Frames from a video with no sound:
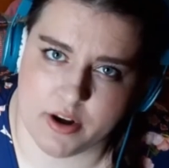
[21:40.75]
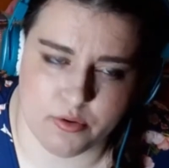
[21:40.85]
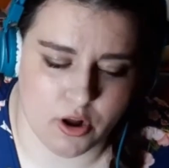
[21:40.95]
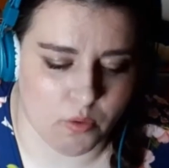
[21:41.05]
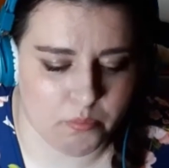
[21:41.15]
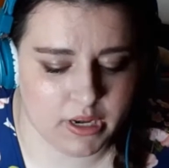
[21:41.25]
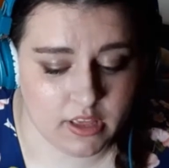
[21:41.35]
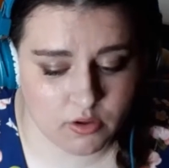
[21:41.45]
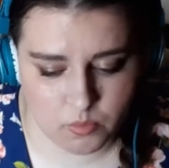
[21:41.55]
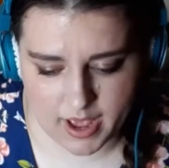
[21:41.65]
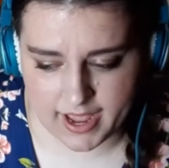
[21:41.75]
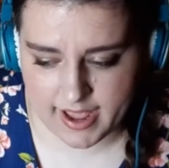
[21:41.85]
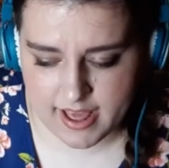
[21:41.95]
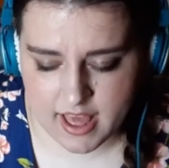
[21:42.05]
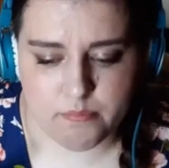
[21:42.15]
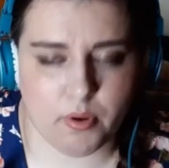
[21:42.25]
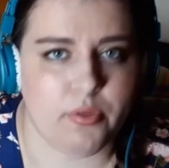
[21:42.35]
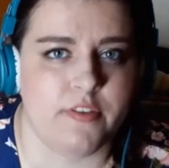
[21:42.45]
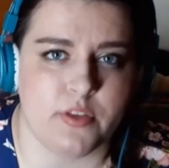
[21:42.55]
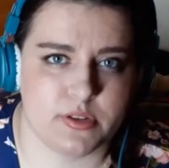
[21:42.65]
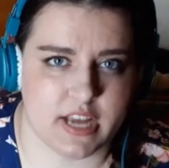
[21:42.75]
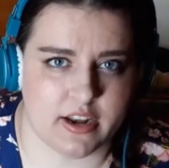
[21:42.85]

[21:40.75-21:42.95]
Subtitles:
I don't know. But either way, both of those